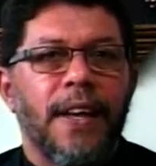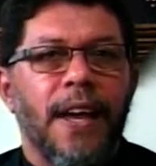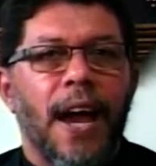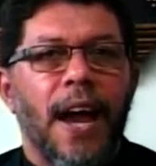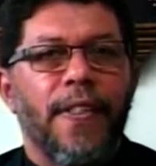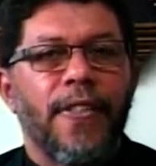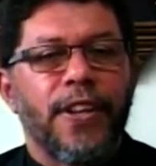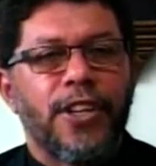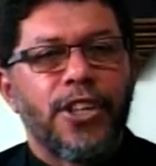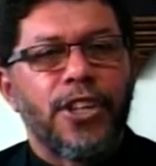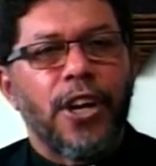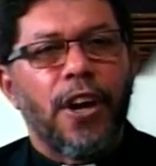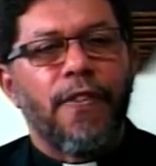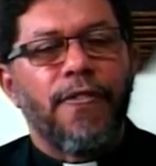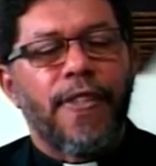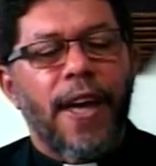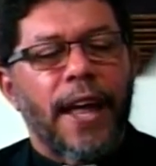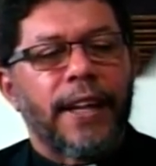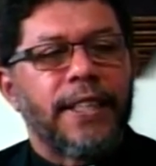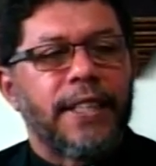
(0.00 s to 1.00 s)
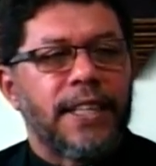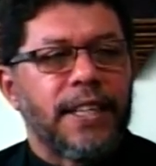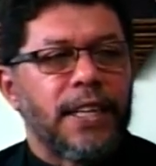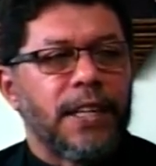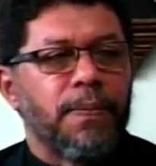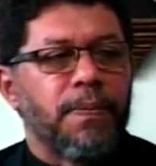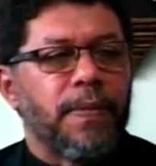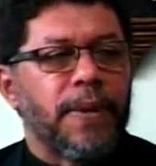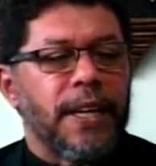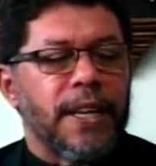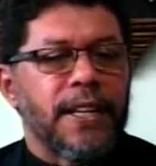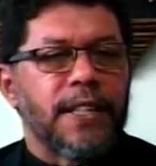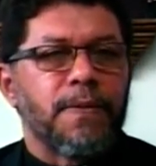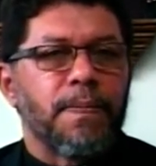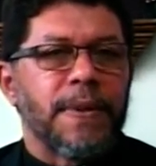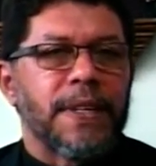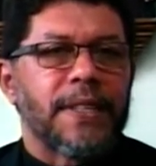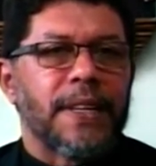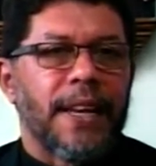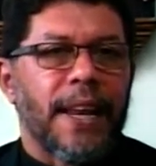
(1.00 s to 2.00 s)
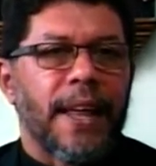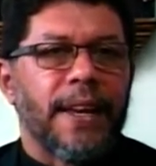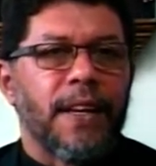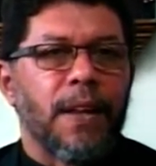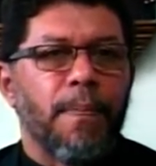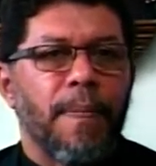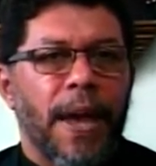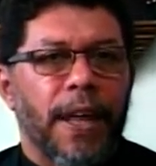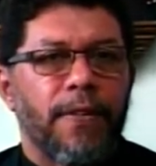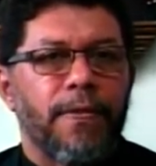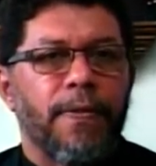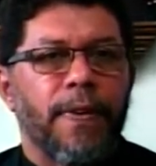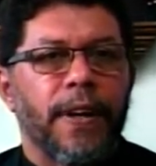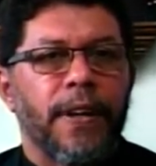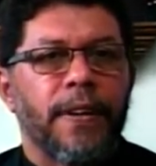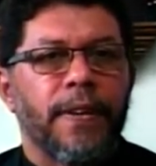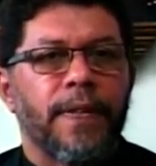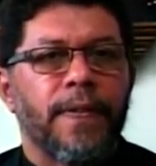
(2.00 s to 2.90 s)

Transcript: and the chair of that team is Ms. Glenda Medford.